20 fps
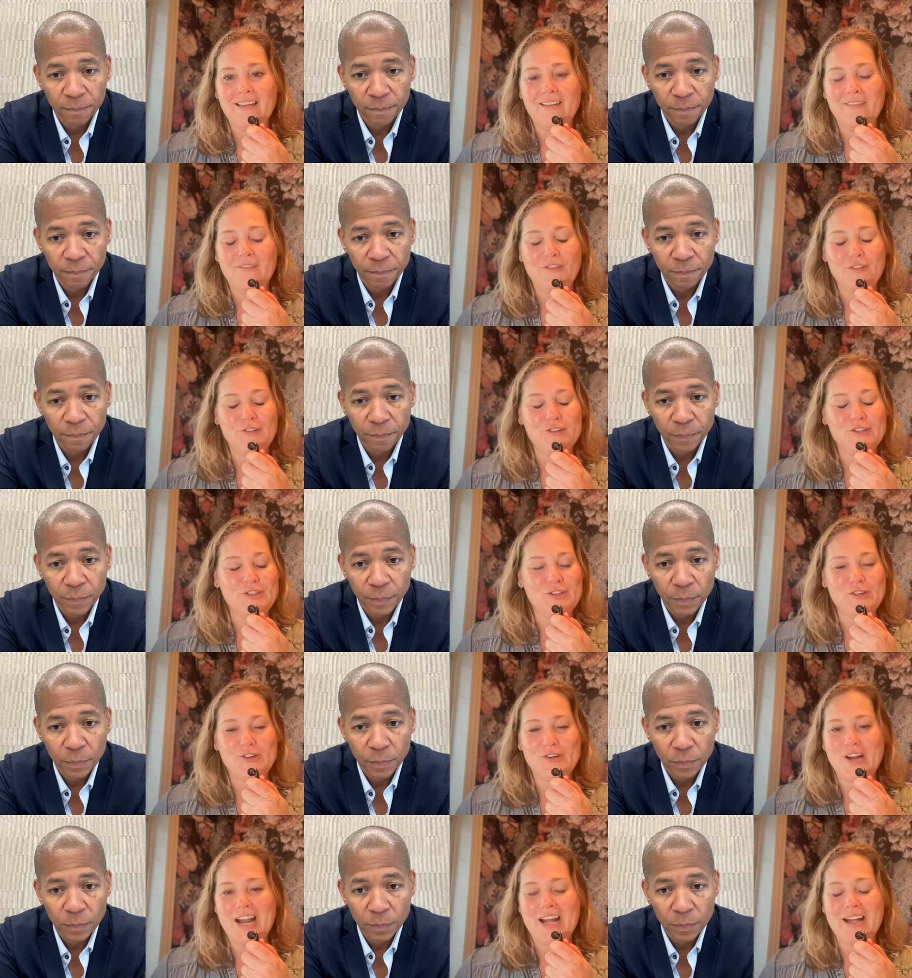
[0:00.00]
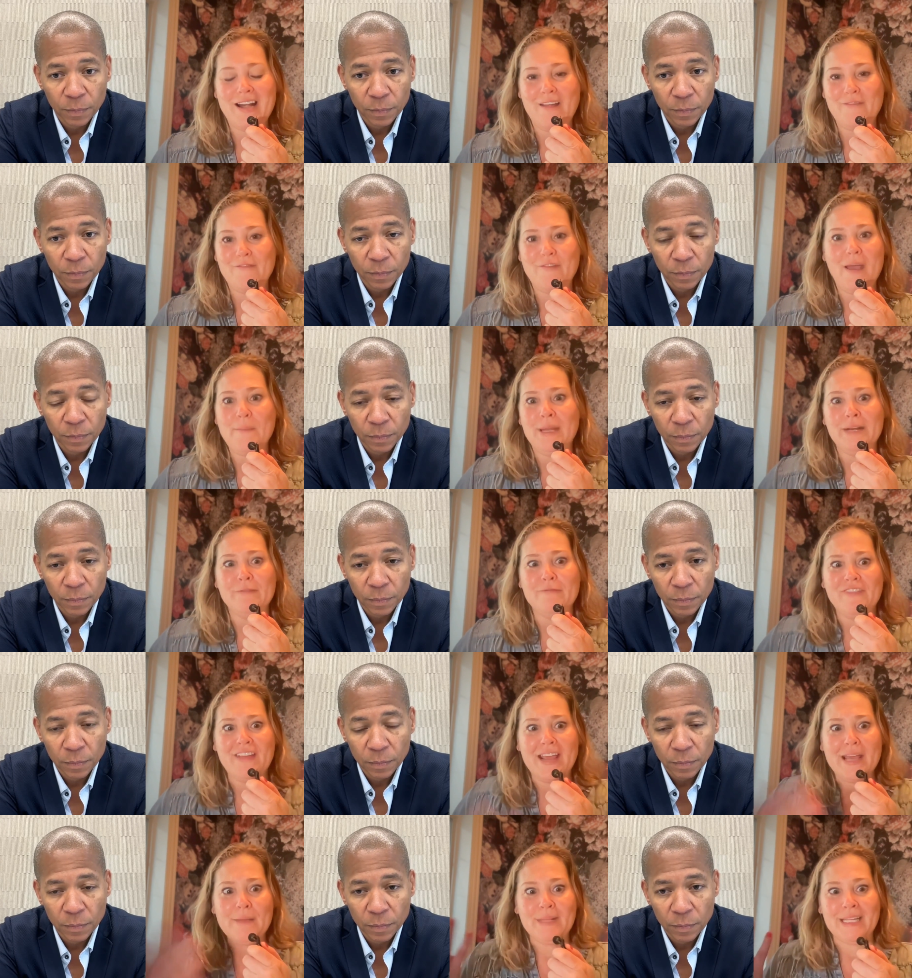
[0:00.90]
Speaker 1: for sure and, and, i mean
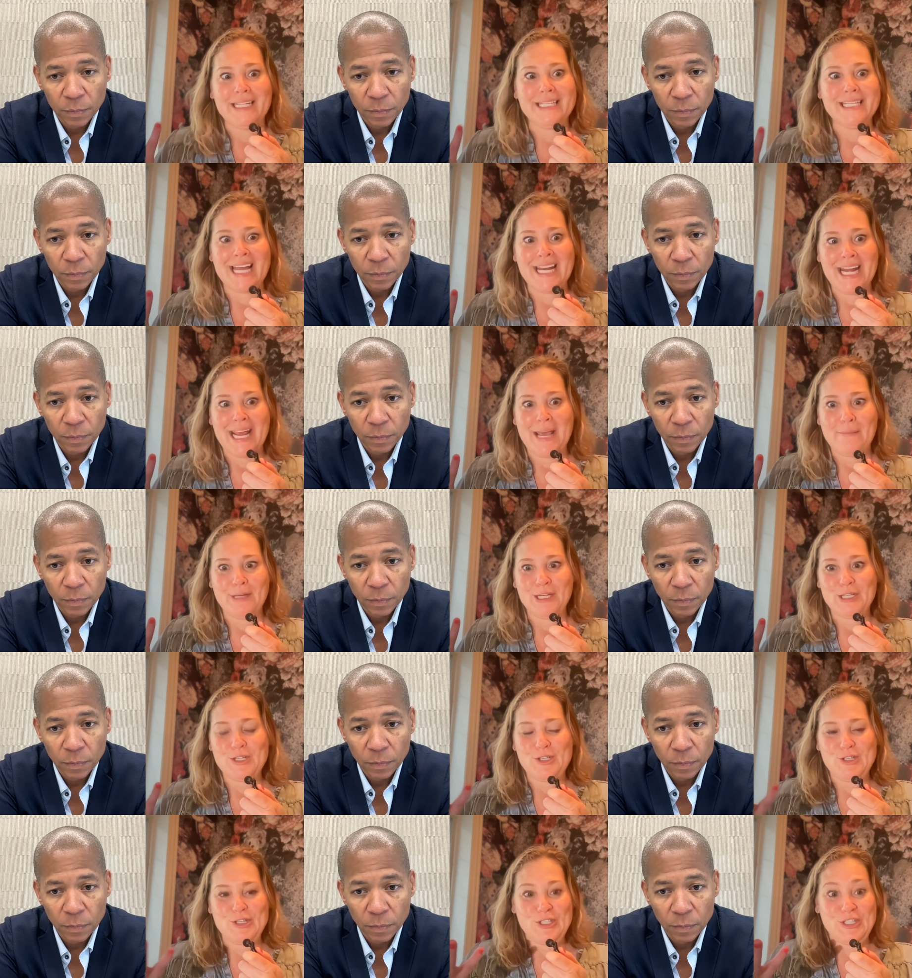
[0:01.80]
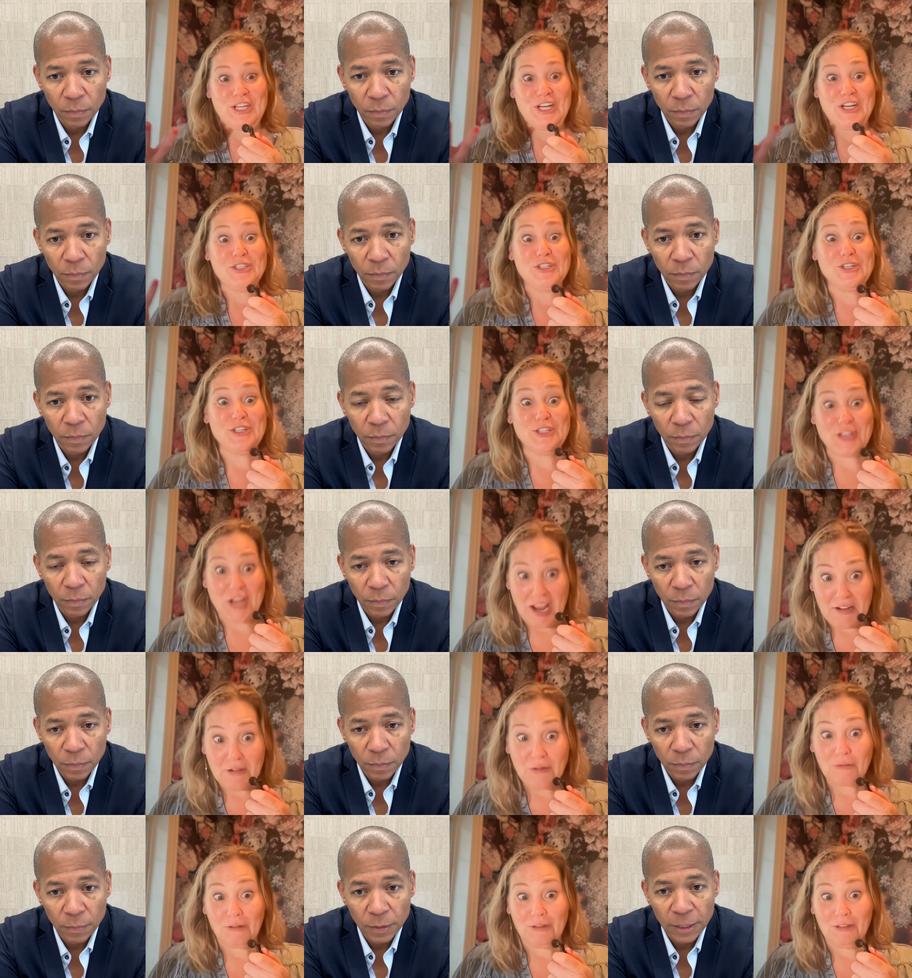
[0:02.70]
family dynamics just in
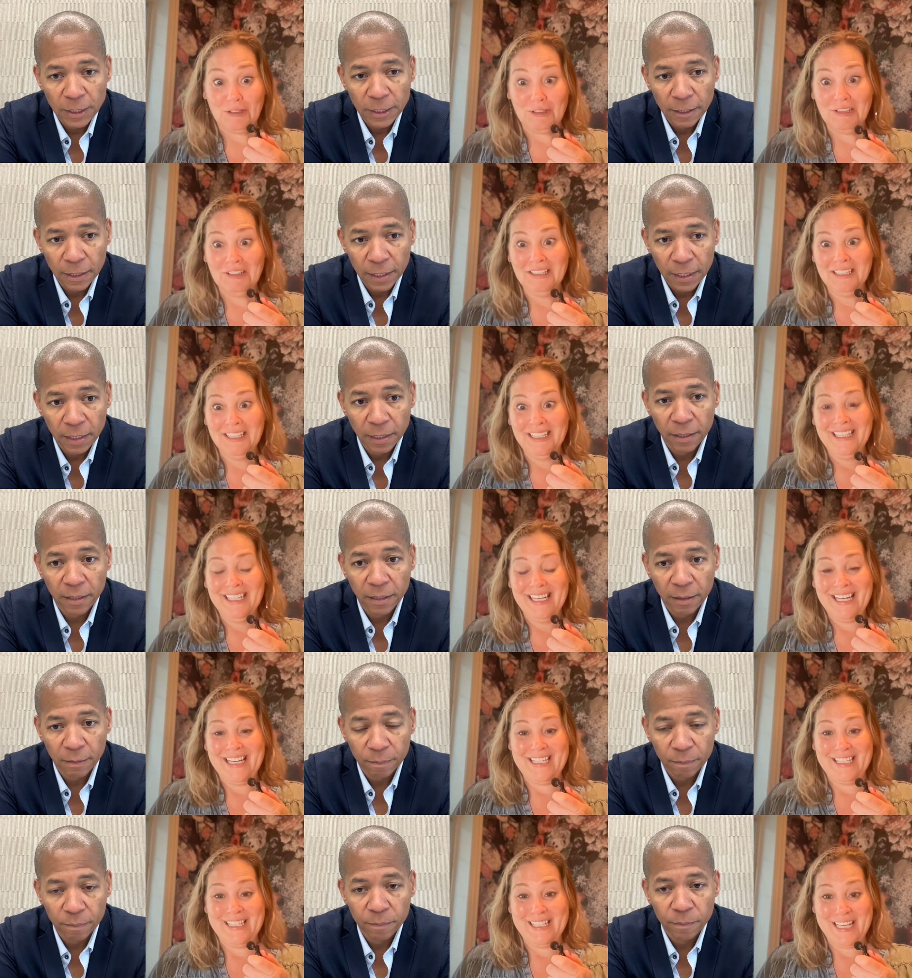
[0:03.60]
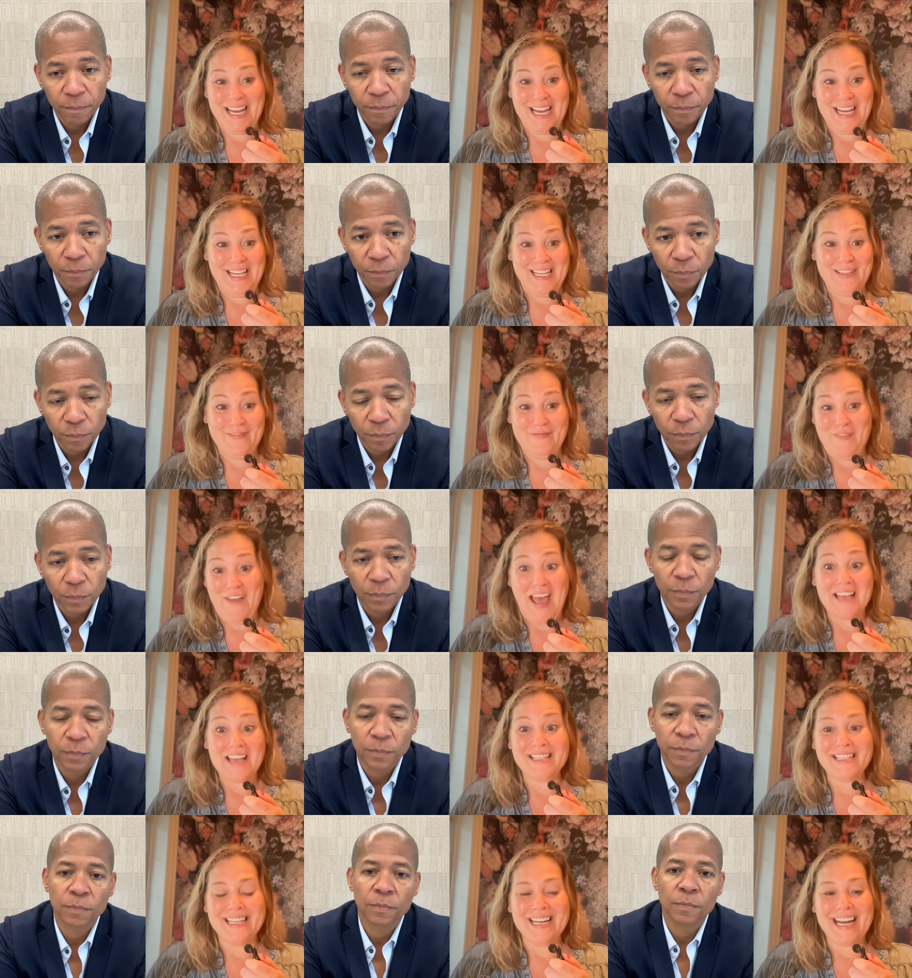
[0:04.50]
general yeah. is is
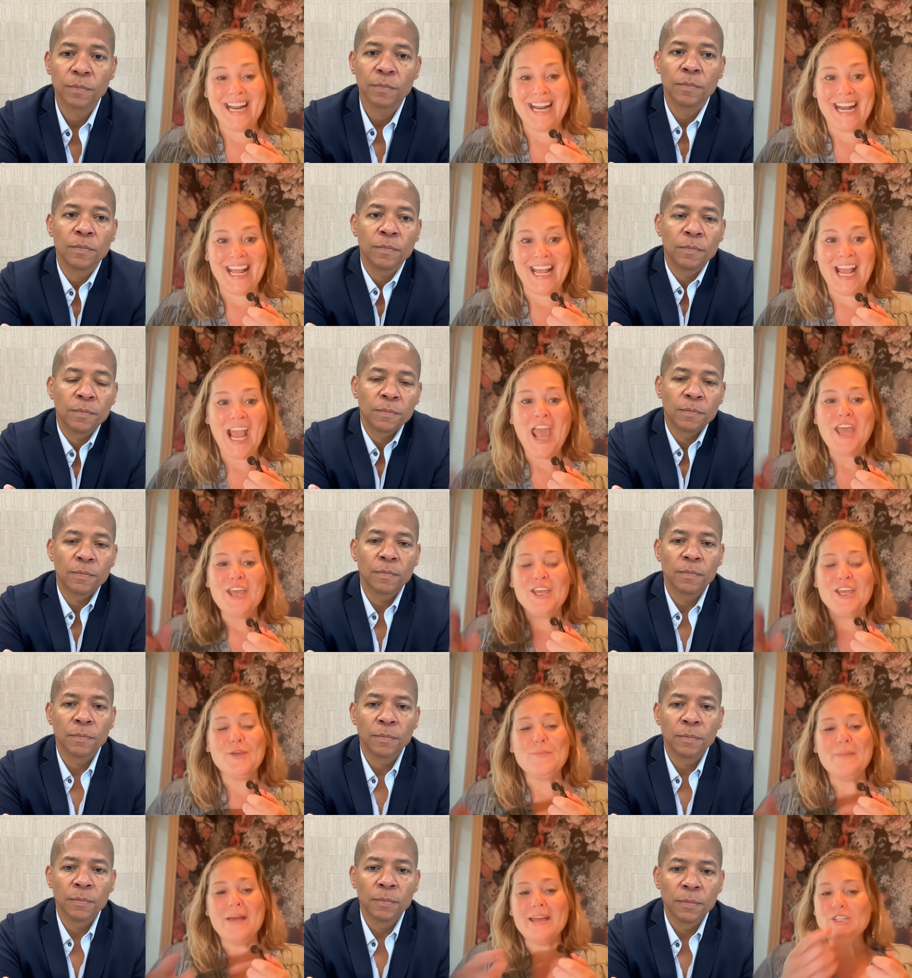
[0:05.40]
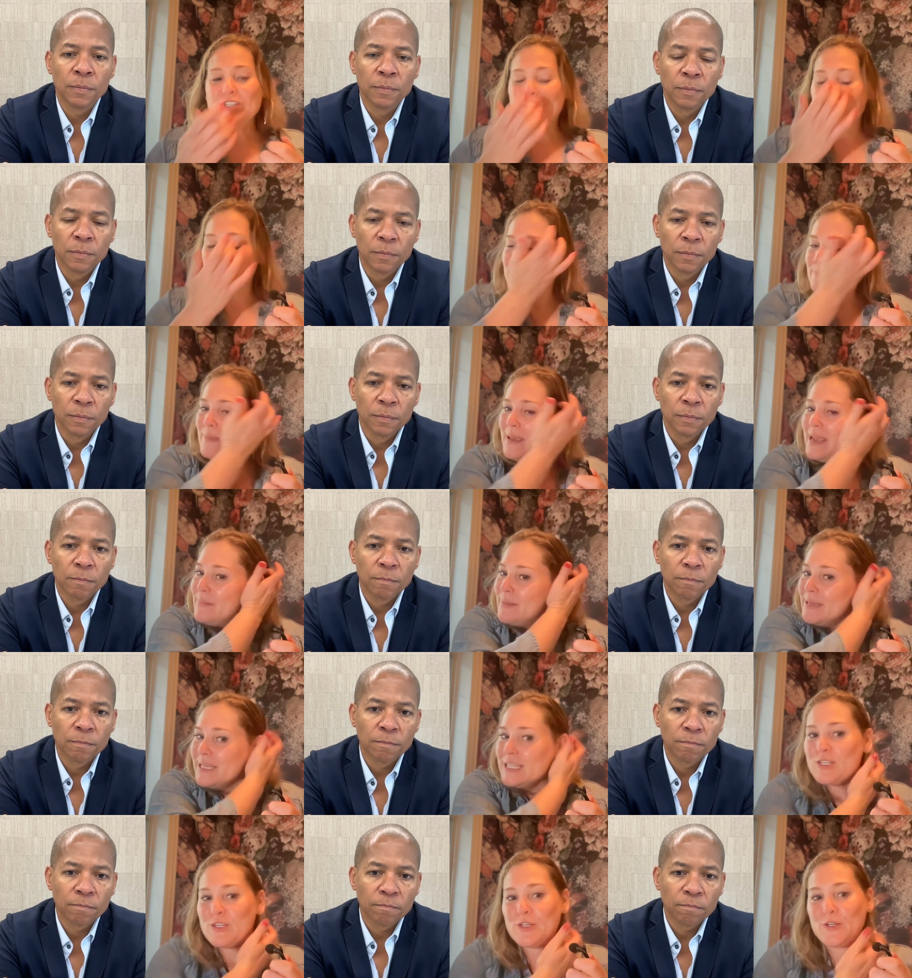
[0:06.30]
fascinating you mentioned baby
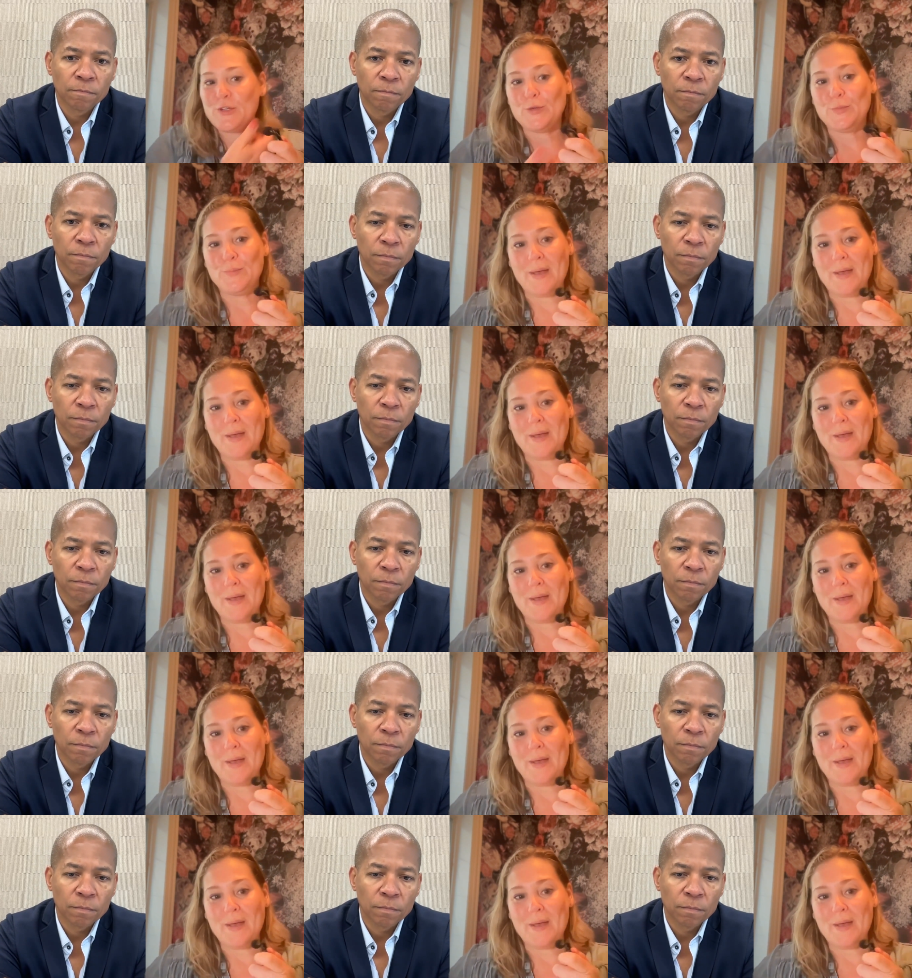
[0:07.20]
scoop